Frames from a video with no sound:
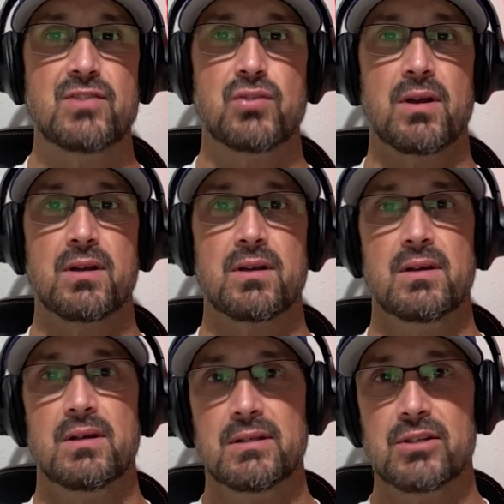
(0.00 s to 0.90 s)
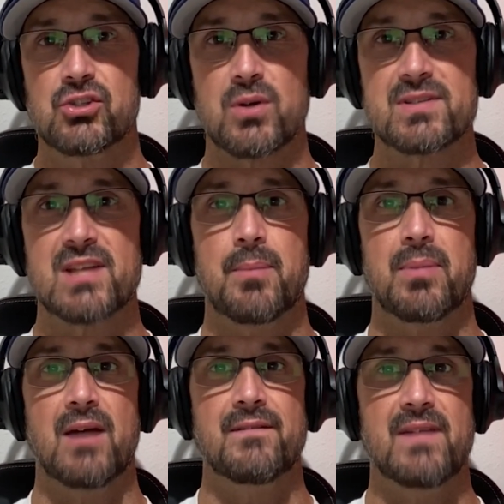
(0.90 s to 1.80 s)
They took
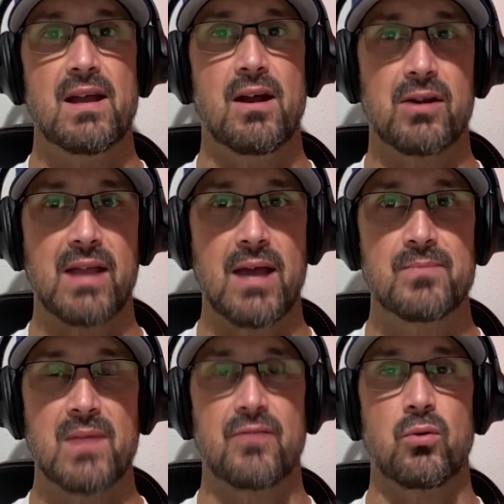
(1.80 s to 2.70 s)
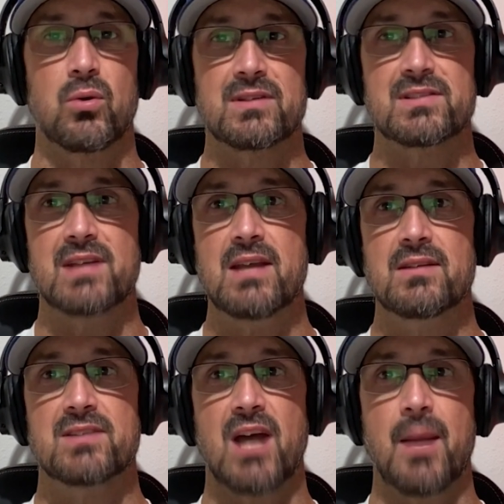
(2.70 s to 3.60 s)
shortstop Avea Arquette out of Oregon
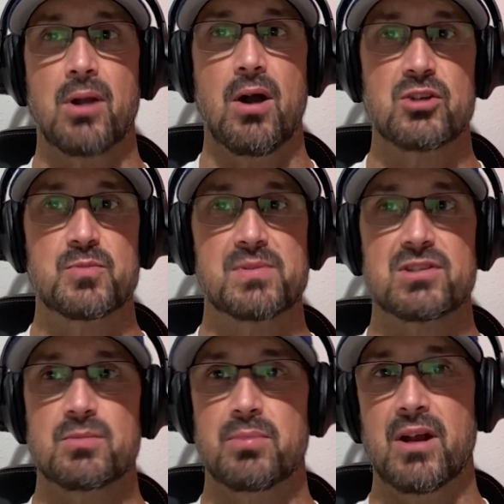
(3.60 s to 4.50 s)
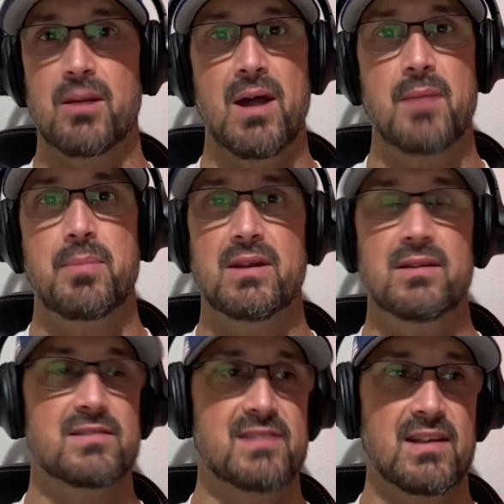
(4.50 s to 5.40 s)
State, top college position player in my
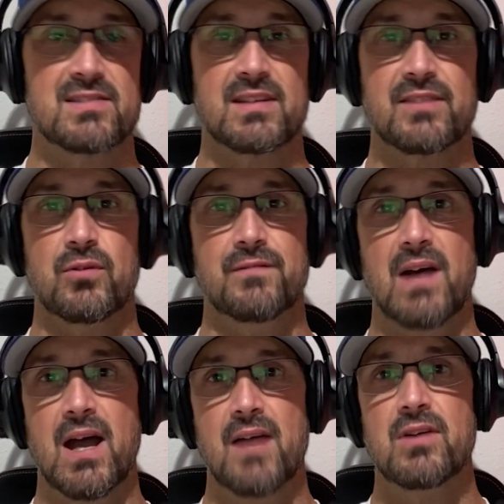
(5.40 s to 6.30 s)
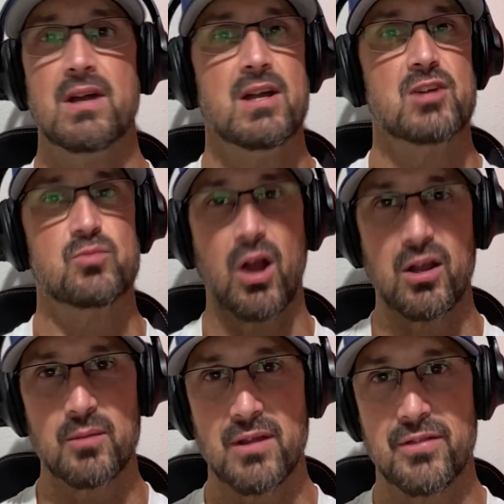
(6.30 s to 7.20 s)
opinion. Stayed 6'5",
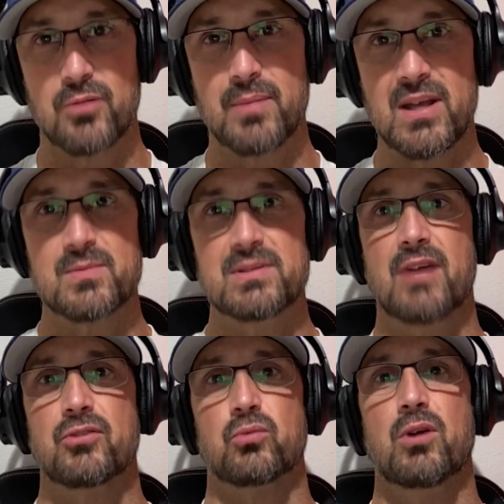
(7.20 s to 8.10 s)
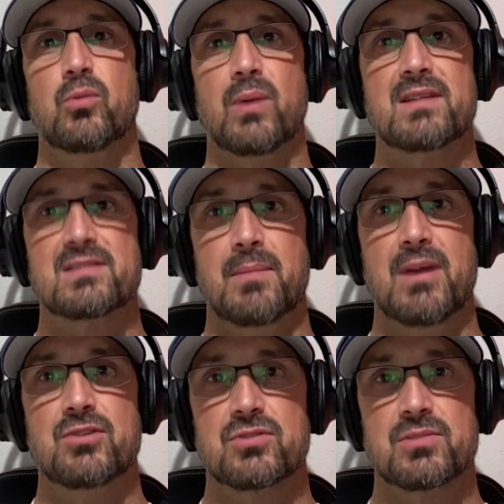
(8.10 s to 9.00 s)
probably gonna be a third baseman down the road when he hits
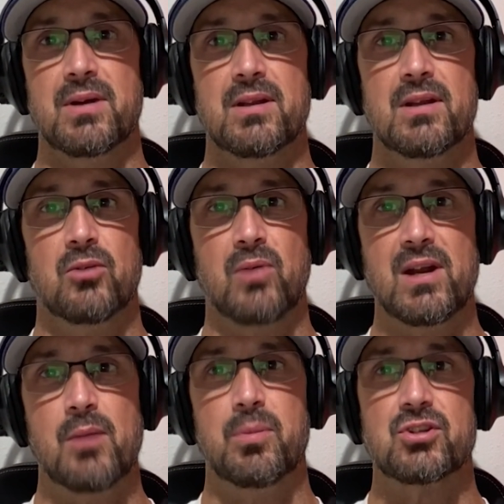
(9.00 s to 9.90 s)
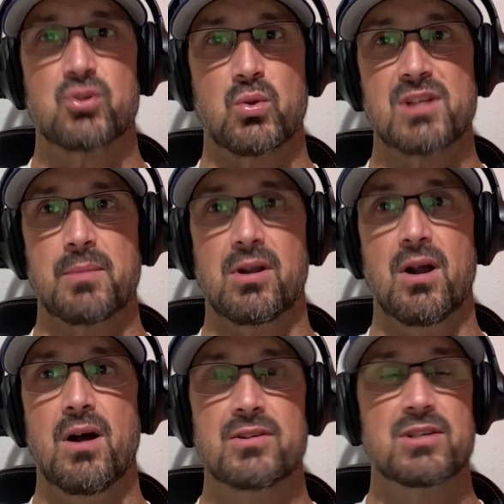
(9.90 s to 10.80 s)
the majors. But right now played shortstop
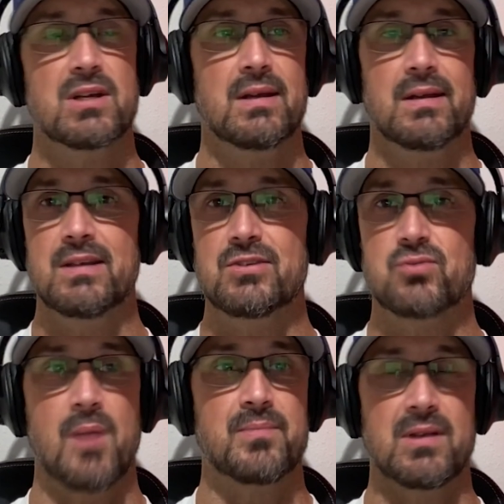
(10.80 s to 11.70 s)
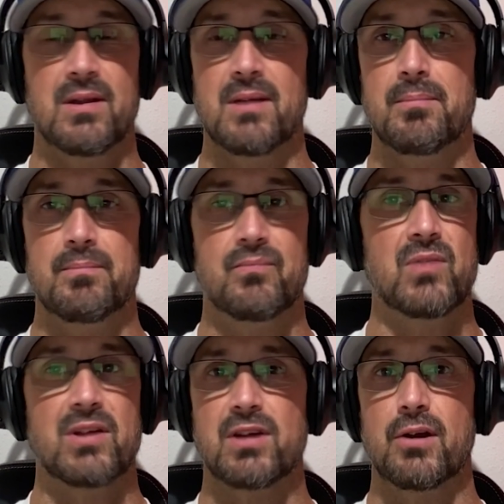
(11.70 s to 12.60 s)
in college. He hit
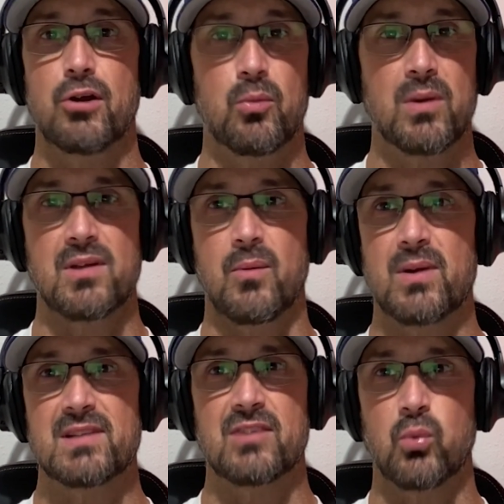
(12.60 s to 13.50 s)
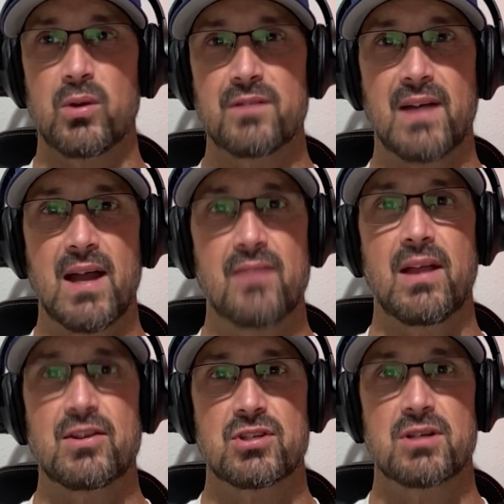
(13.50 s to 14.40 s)
a ton of home runs. I want to say
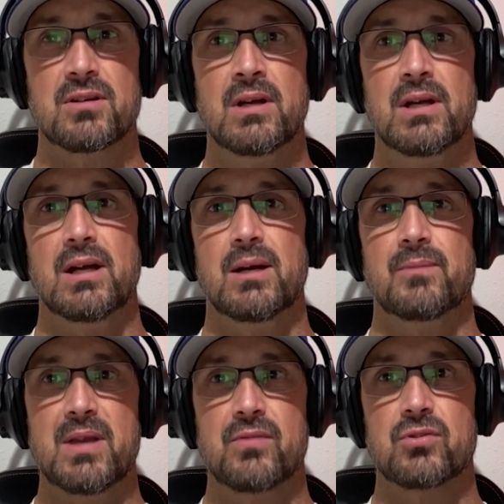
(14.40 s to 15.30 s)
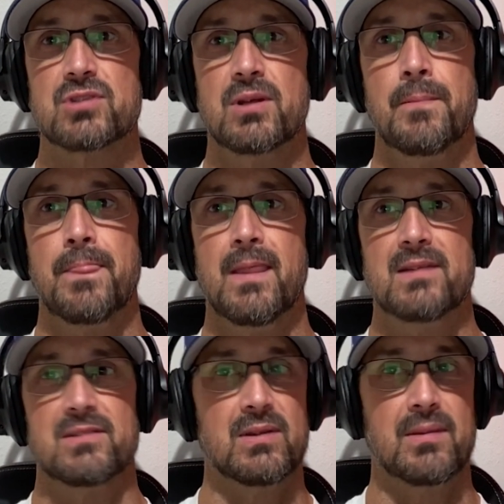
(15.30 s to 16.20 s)
25 last year for the Beavers.
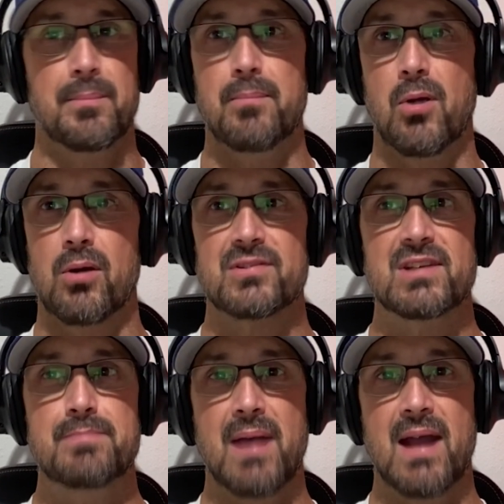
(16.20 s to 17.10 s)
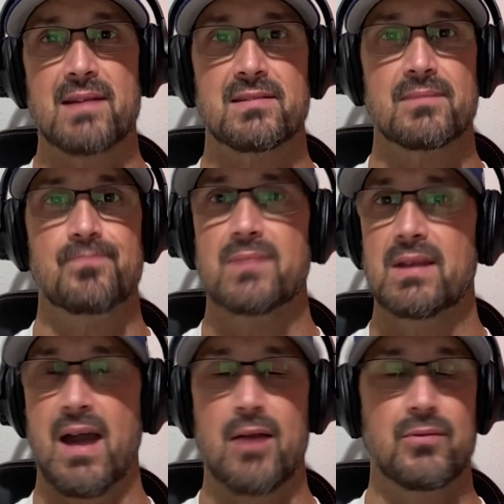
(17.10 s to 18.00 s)
So the Marlins need bats.
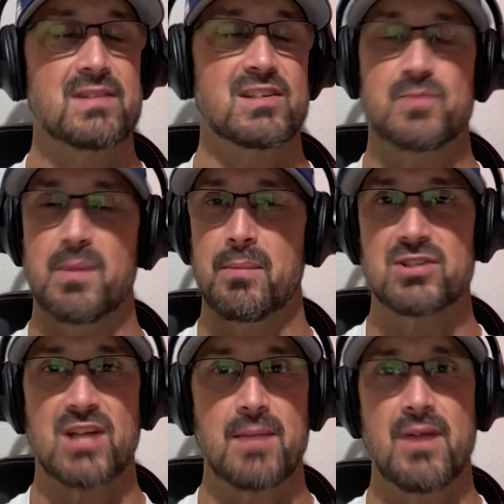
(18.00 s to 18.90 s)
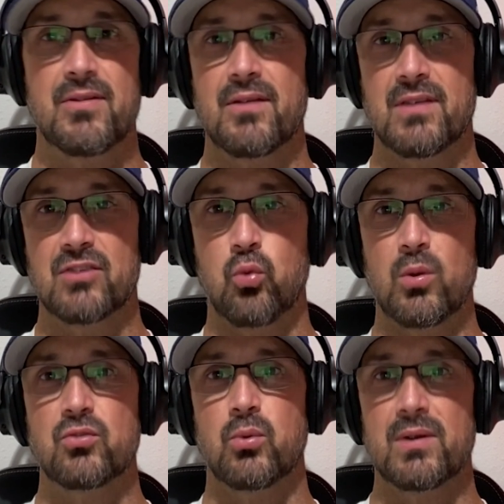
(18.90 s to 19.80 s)
I don't think he's gonna spend much time down there. I think
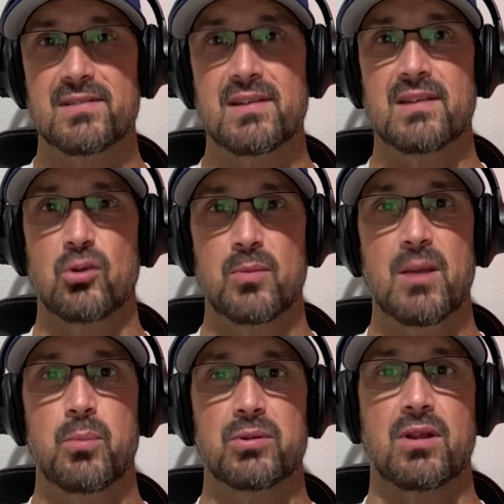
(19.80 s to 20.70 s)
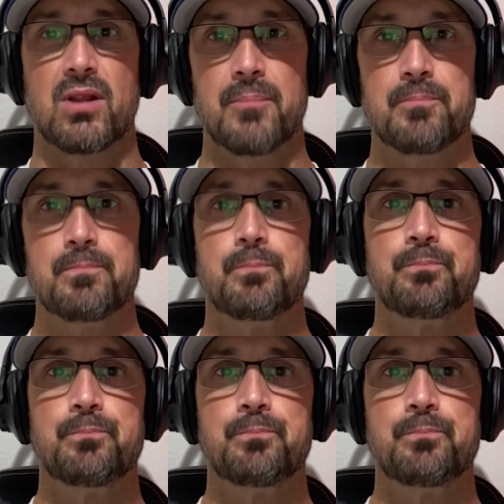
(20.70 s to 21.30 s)
2026 he'll be up with the club.